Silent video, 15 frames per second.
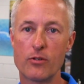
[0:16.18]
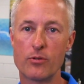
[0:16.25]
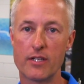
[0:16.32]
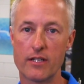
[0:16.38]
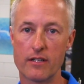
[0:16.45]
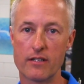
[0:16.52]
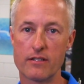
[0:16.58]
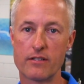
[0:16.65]
few
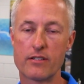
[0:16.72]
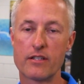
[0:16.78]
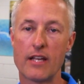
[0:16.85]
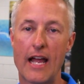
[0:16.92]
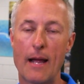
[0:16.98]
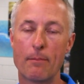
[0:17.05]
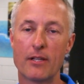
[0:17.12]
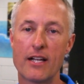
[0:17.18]
years,
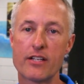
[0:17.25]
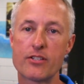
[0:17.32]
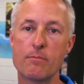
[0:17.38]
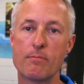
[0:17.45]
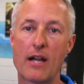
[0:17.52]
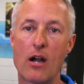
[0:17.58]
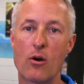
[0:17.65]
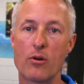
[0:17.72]

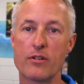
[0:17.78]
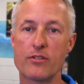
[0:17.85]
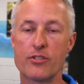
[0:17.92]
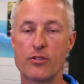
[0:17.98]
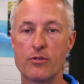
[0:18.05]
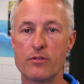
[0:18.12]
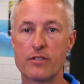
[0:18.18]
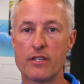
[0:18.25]
Appalachian Power has
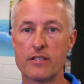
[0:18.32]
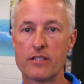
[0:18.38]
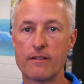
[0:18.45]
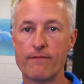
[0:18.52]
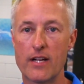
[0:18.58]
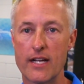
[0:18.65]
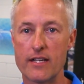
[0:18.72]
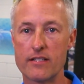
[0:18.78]
used this
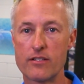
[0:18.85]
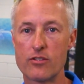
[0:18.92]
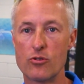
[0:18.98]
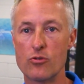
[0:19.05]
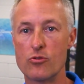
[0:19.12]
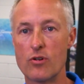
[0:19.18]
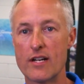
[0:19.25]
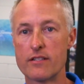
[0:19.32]
device to
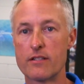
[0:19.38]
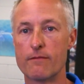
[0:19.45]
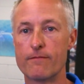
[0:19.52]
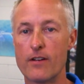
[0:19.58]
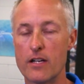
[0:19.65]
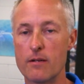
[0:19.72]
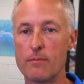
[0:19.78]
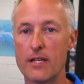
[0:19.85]
address the
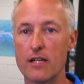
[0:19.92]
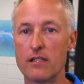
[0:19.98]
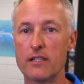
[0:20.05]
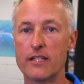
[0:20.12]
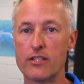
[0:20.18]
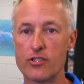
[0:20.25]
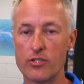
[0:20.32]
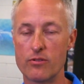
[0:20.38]
fundamental
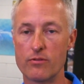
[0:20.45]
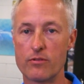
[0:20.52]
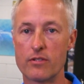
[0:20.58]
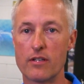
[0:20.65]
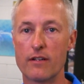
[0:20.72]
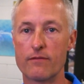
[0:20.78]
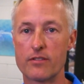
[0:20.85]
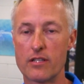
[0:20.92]
issues
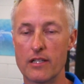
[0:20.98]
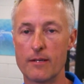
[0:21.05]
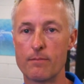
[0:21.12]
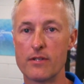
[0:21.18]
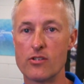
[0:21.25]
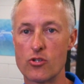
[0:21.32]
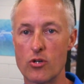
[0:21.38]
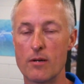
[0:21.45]
of slip
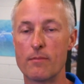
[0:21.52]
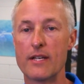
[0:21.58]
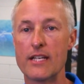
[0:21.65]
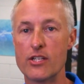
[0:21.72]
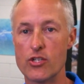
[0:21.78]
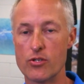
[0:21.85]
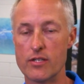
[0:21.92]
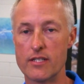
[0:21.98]
and trip
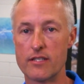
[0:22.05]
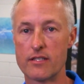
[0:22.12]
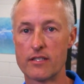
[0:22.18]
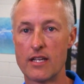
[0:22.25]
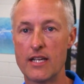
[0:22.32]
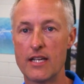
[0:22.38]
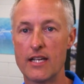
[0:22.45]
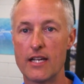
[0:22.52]
injuries,
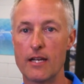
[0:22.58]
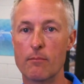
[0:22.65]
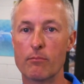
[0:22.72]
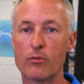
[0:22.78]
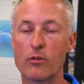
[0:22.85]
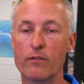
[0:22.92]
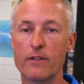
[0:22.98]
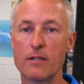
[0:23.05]

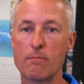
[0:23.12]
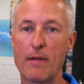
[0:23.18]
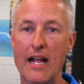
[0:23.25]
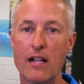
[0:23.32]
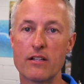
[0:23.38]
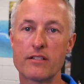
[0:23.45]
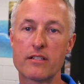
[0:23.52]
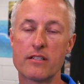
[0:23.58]
improving
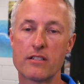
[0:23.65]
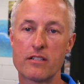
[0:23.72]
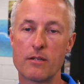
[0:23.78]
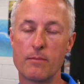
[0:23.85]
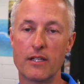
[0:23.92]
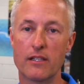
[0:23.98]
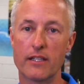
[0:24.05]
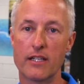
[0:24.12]
balance and
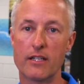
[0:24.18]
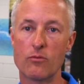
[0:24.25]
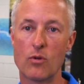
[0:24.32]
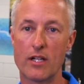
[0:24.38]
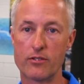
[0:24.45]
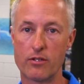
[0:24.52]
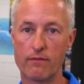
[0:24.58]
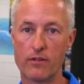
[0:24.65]
stability
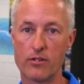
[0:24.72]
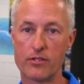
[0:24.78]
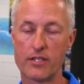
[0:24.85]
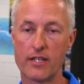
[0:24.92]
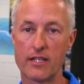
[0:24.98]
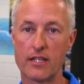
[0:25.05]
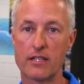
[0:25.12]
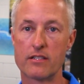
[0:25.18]
while
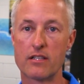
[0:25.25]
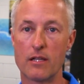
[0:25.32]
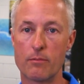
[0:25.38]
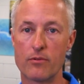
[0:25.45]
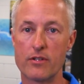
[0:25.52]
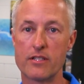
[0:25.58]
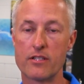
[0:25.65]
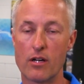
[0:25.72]
traversing a
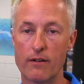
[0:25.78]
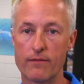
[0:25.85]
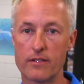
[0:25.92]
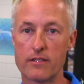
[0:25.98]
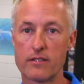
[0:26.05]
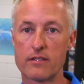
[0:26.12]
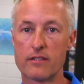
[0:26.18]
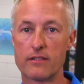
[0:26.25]
slippery
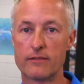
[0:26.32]
surface.